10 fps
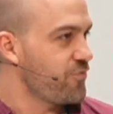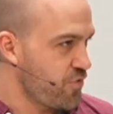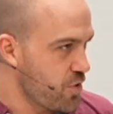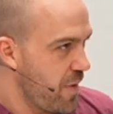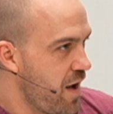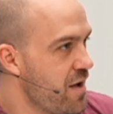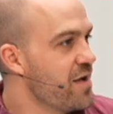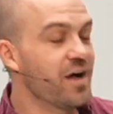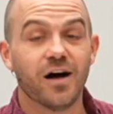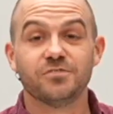firma
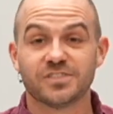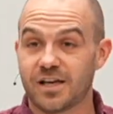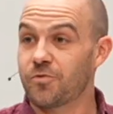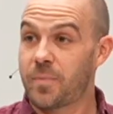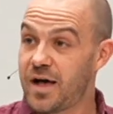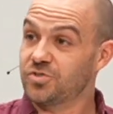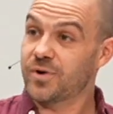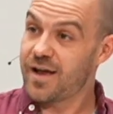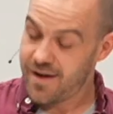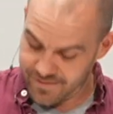of South
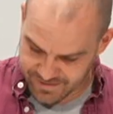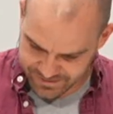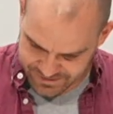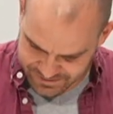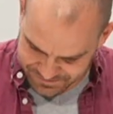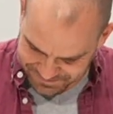Padre Island.